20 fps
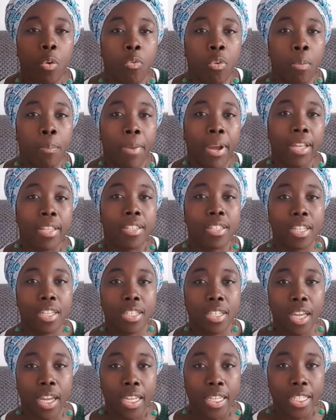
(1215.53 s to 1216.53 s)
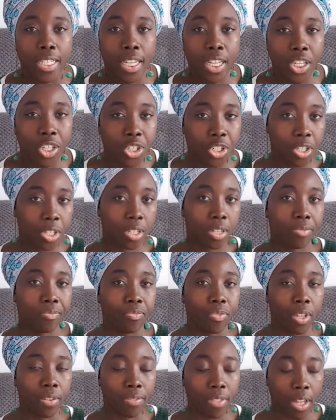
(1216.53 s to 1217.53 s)
romanticization,
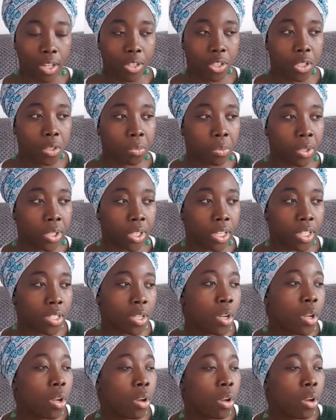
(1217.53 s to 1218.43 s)
if that's a word,